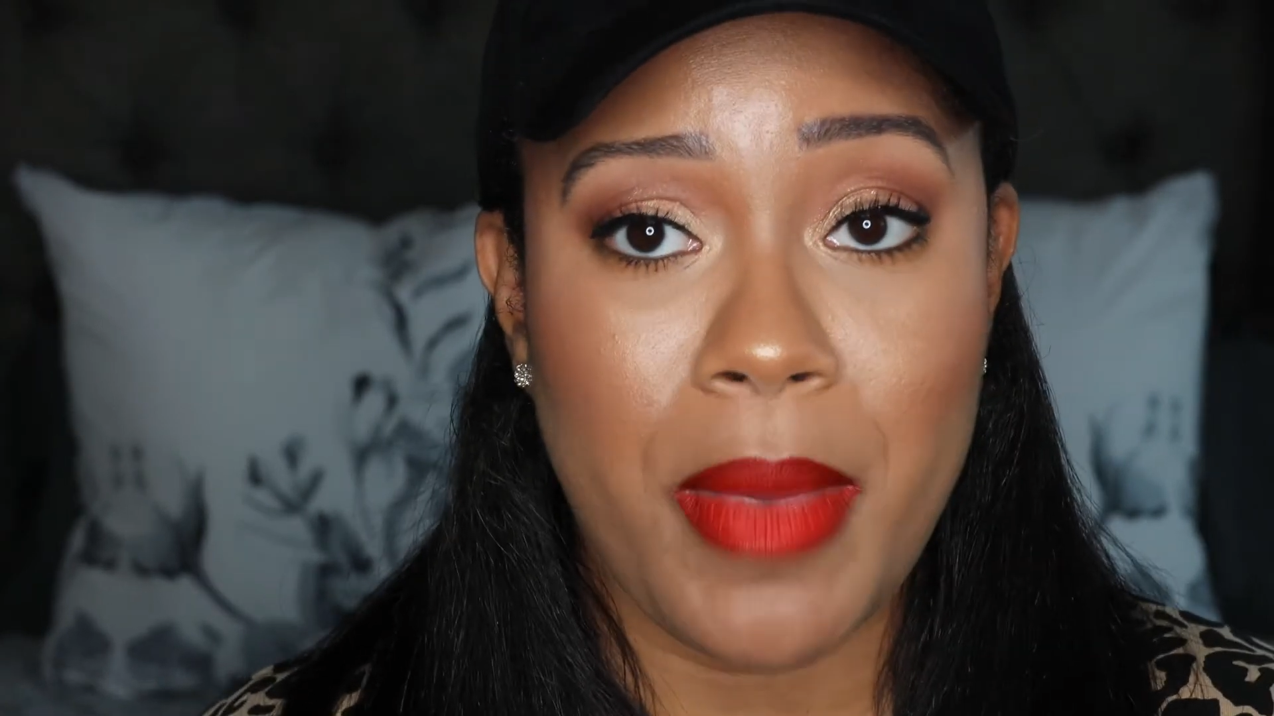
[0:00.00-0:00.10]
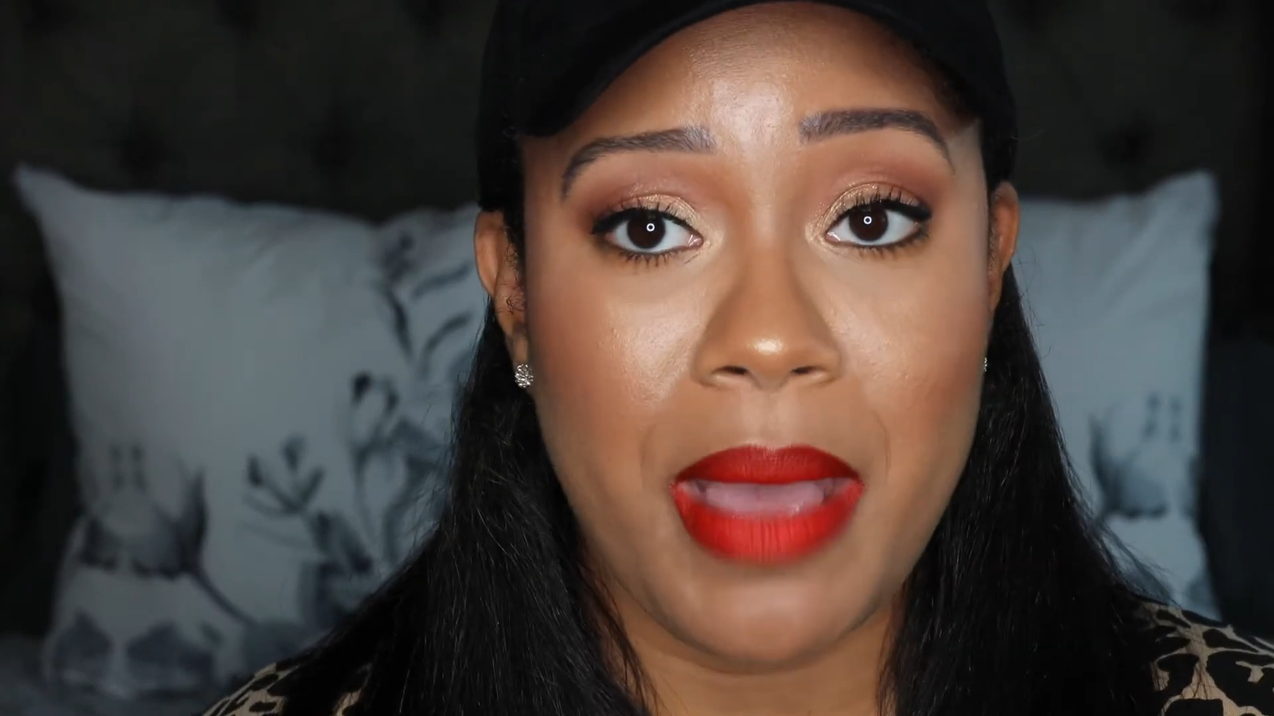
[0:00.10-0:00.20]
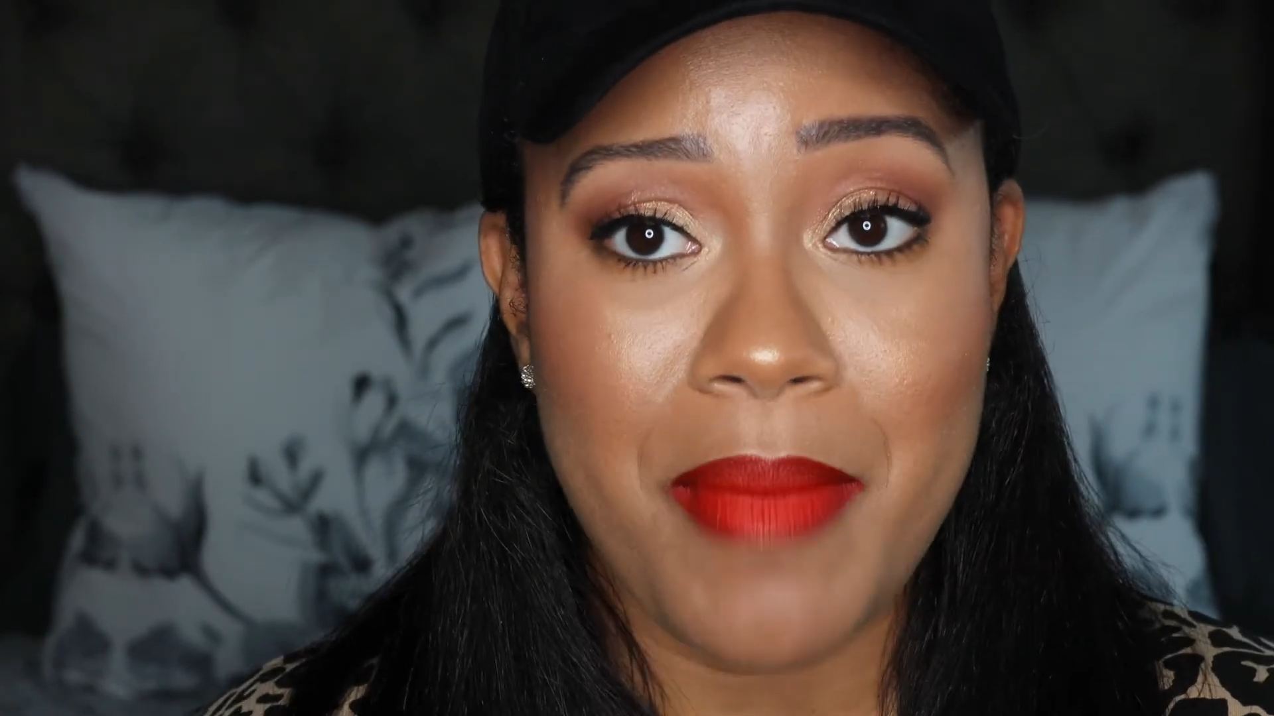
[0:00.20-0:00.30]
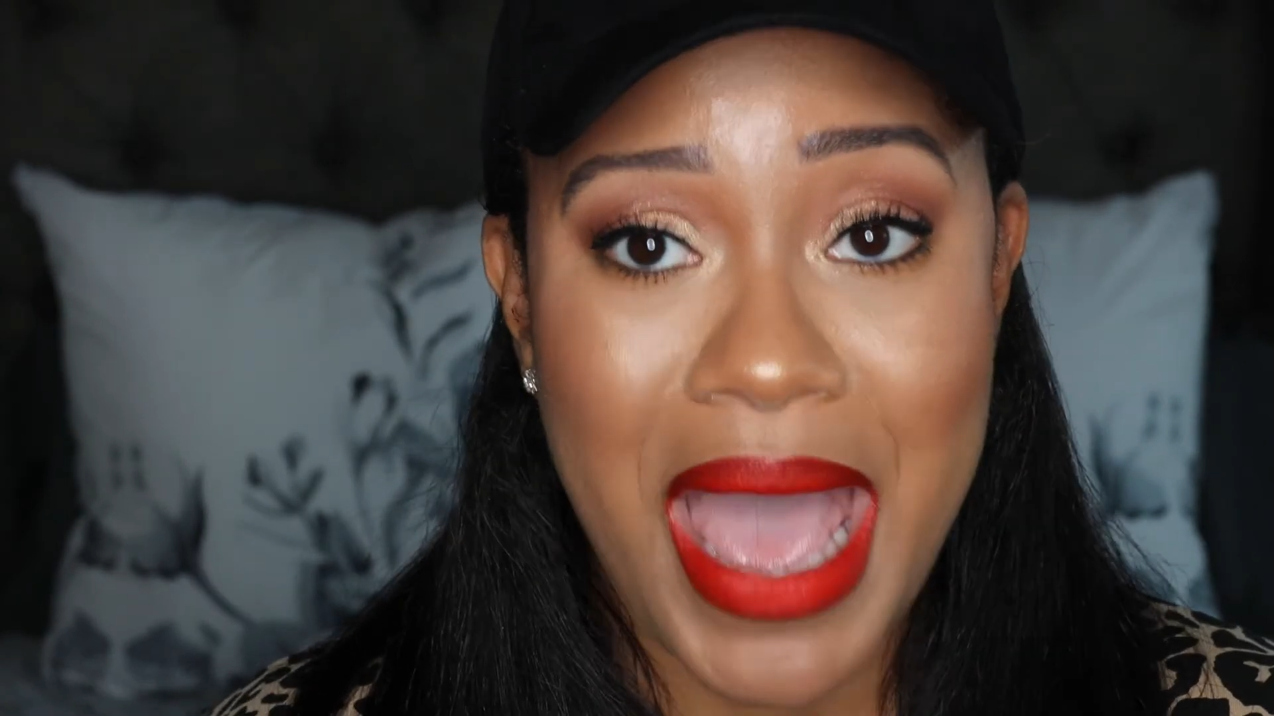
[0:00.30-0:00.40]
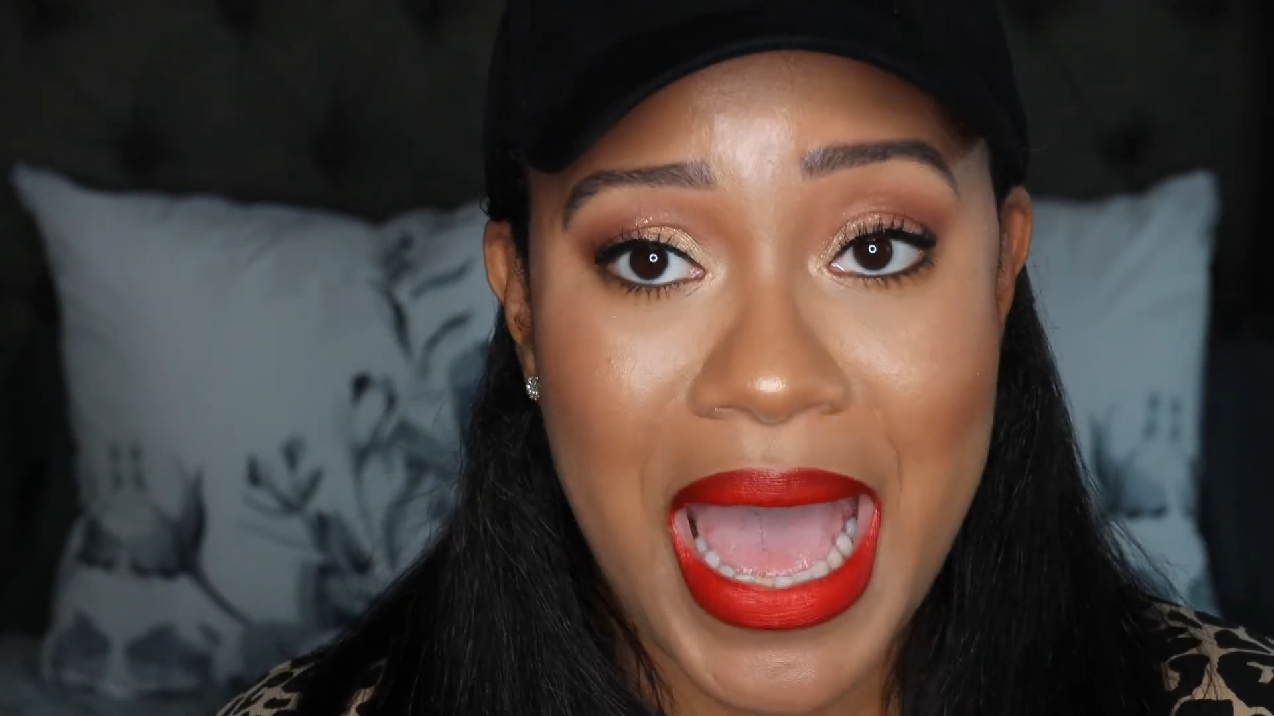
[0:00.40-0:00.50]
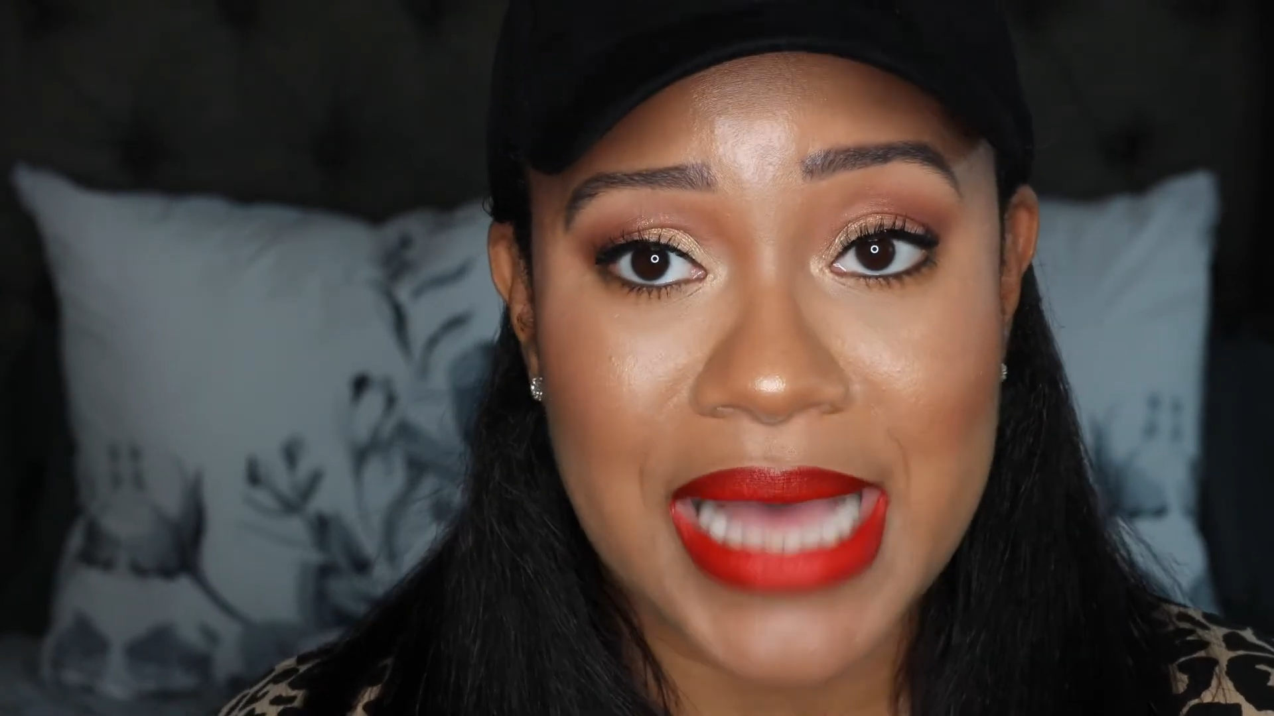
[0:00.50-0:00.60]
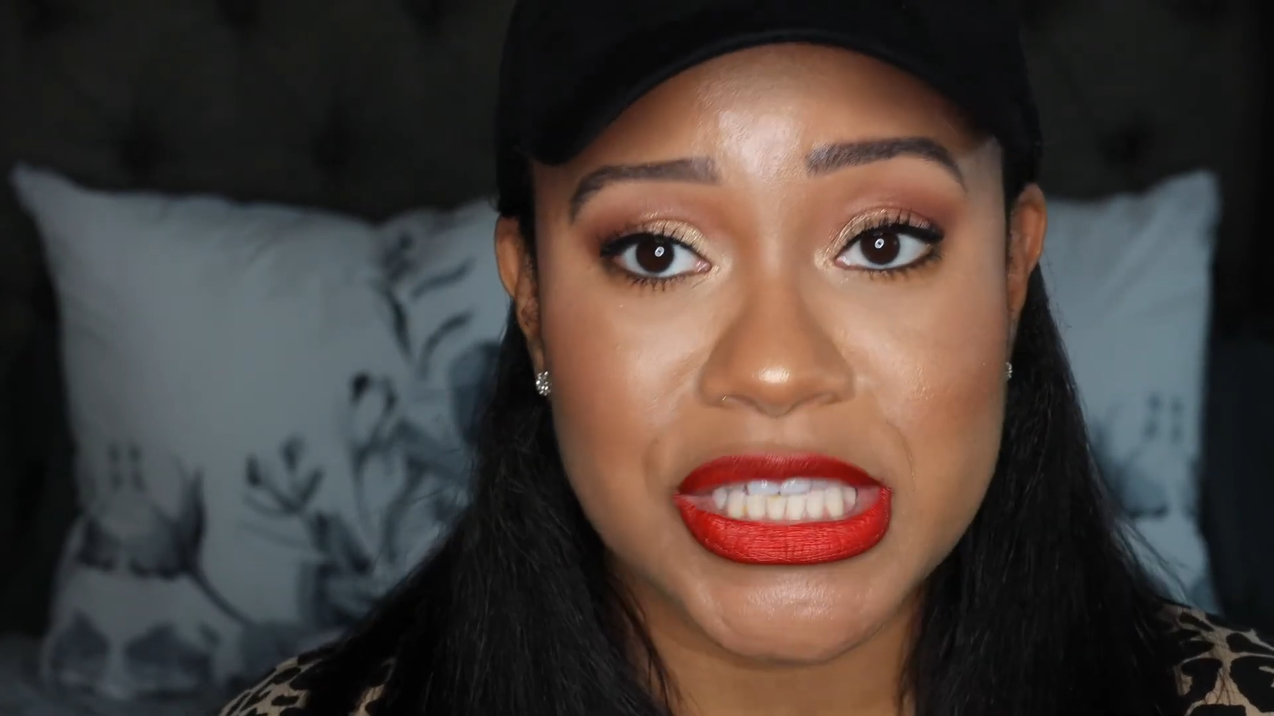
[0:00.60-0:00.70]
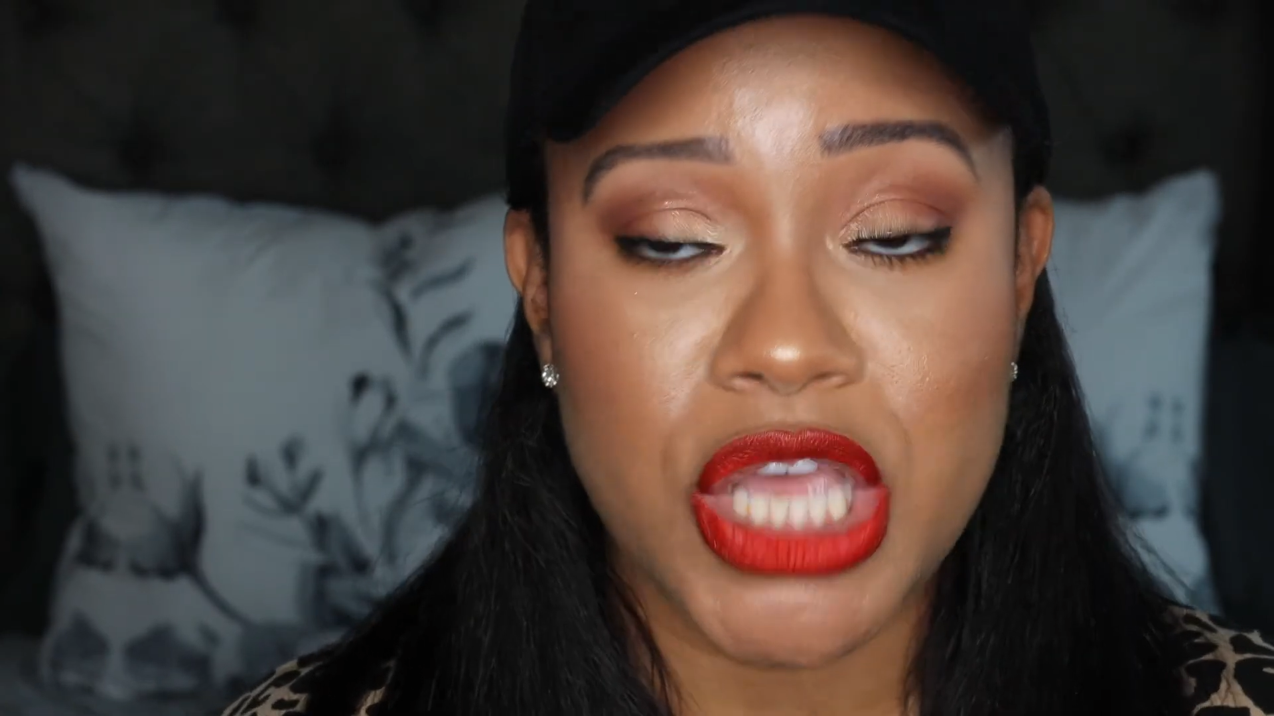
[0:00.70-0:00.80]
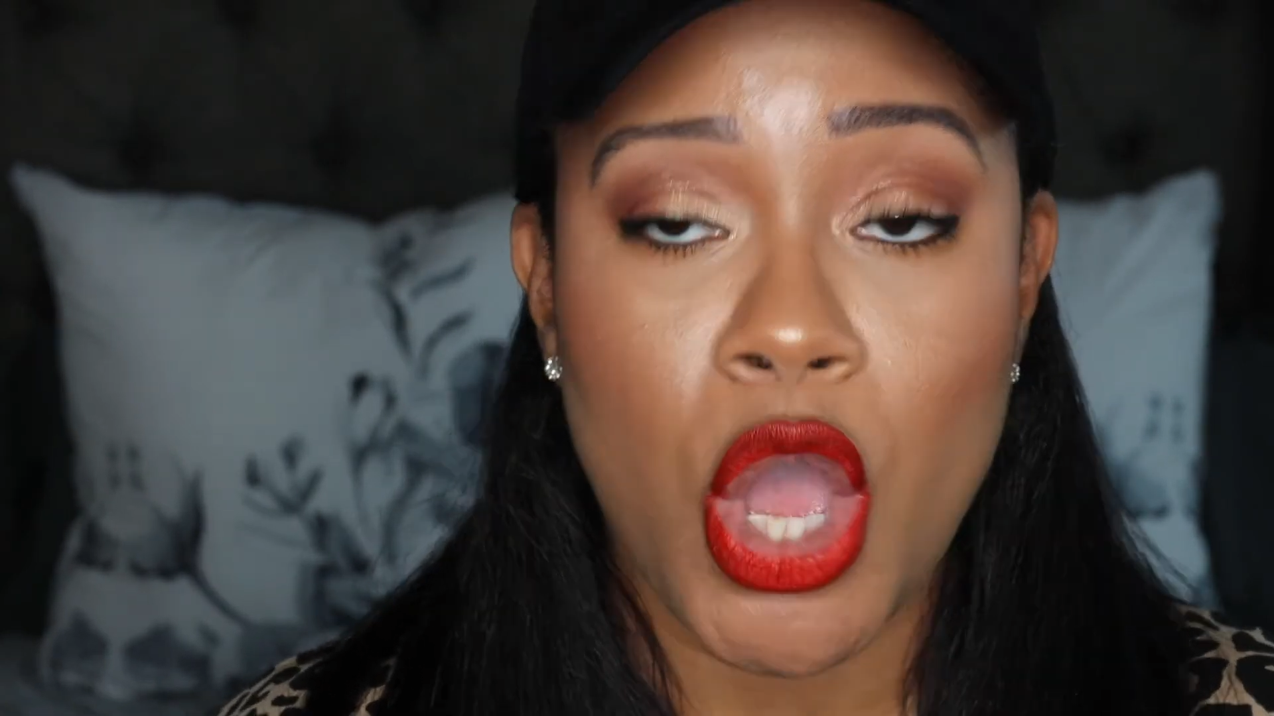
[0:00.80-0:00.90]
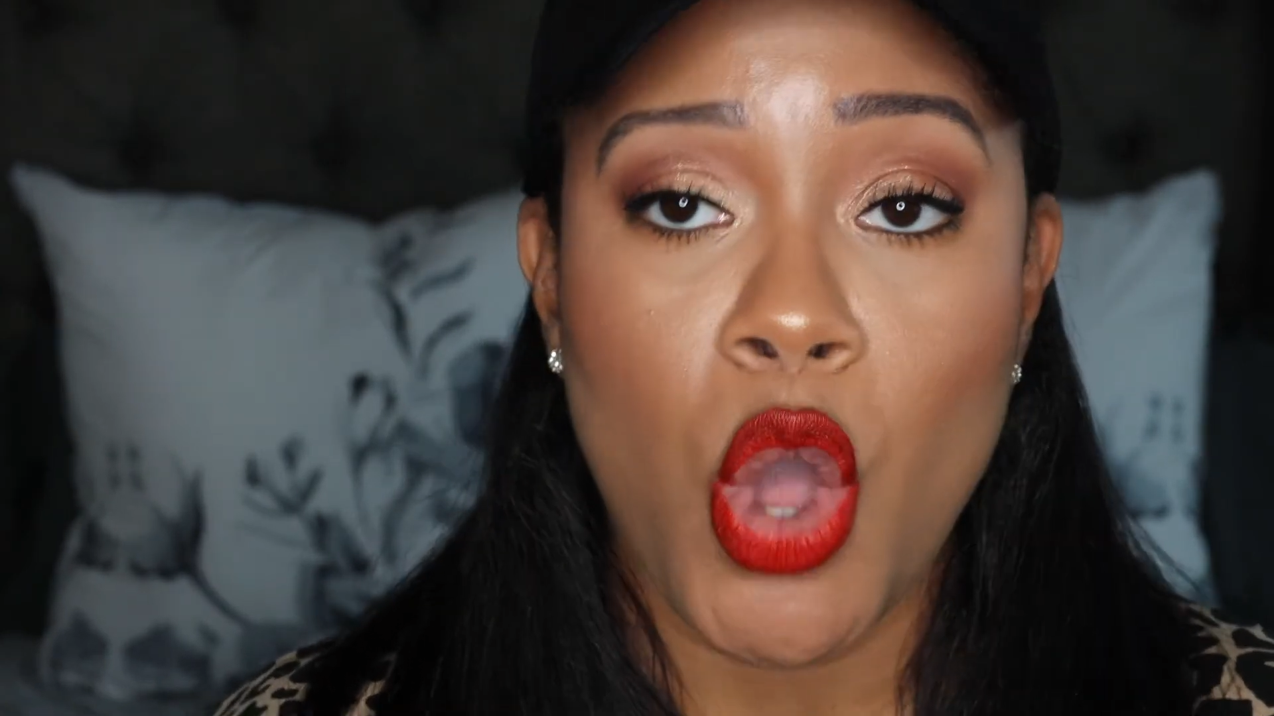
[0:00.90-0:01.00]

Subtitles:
my mask